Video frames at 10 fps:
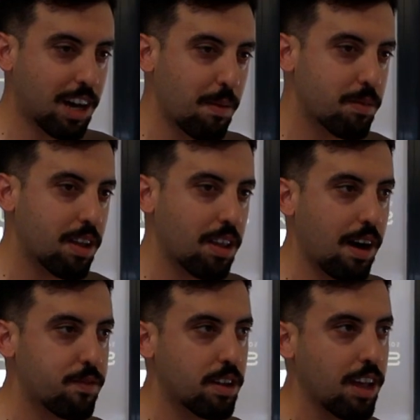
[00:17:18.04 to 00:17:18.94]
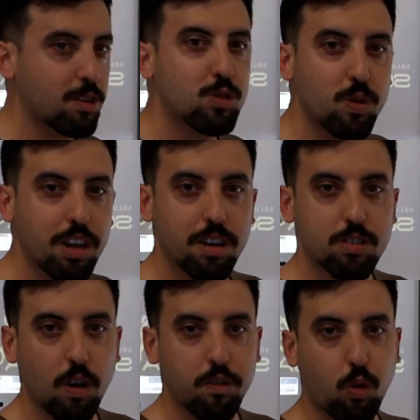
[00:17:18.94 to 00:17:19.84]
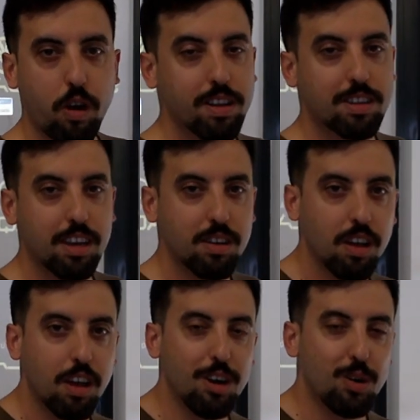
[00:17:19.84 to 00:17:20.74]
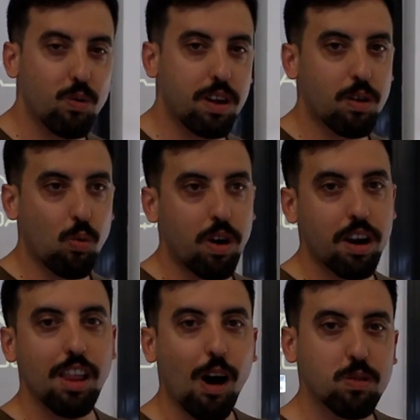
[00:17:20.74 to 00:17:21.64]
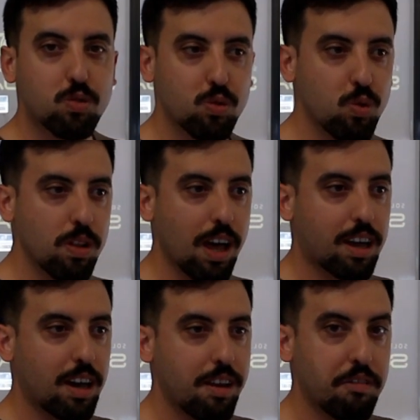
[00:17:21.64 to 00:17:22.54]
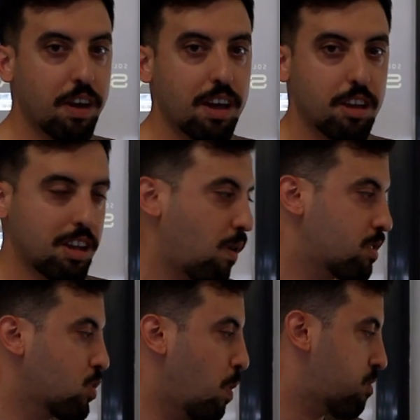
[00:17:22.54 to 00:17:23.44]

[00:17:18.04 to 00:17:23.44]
time that after like 2 years of quarantine, we were allowed to do like an event in our shop.